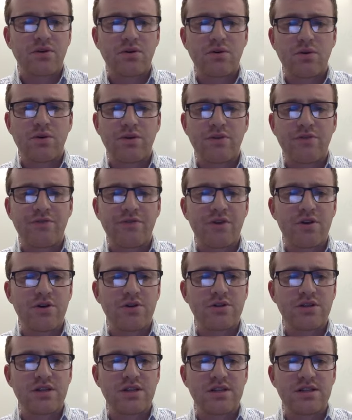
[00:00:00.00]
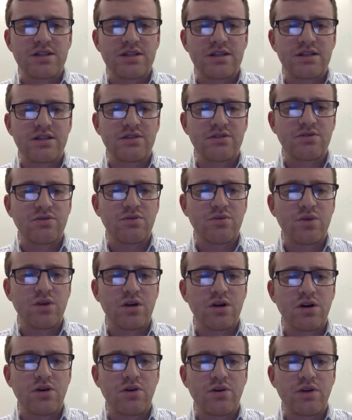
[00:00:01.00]
with photosynthesis,
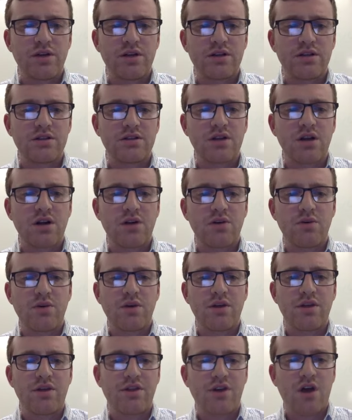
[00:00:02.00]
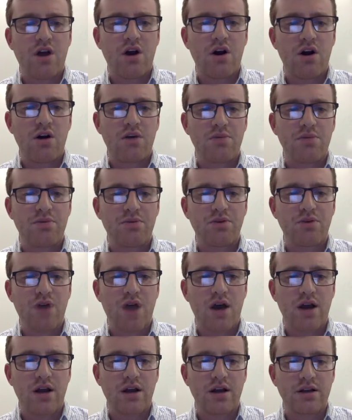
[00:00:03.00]
we're going to start with our
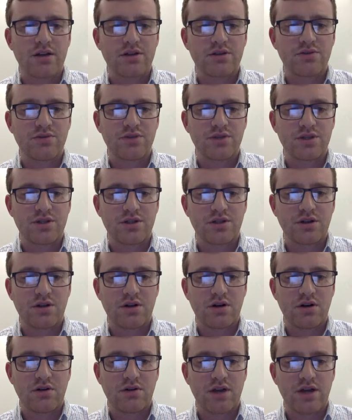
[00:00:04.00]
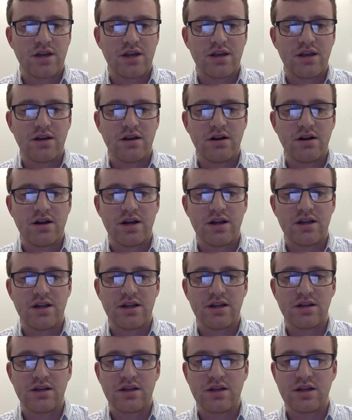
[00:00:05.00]
products, which are right here, and
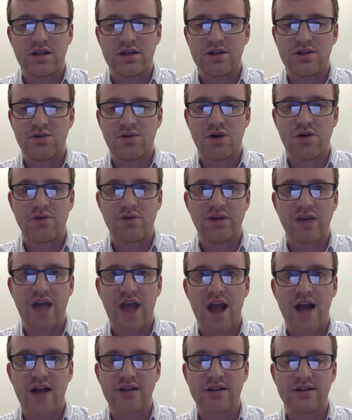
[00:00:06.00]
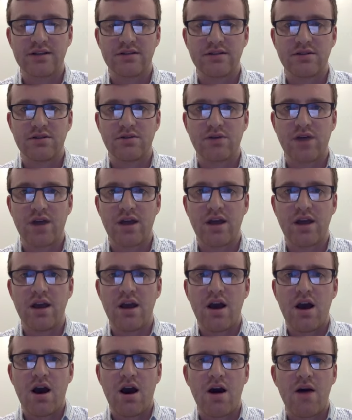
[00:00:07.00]
then get to our reactants, okay?
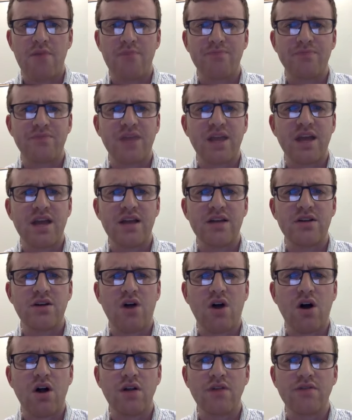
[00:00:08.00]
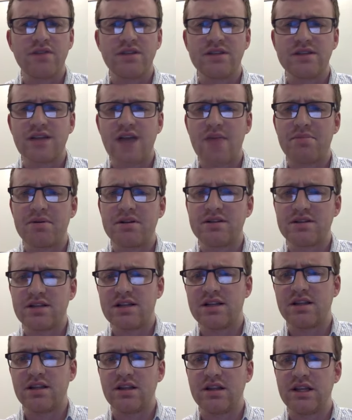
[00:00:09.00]
And all of this happens
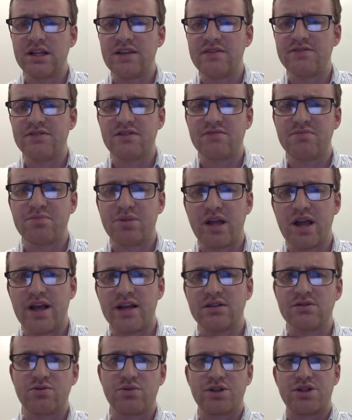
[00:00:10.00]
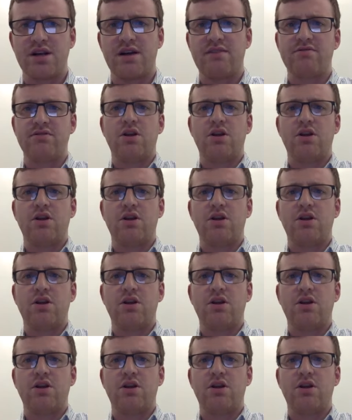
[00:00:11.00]
in the leaves of plants, which have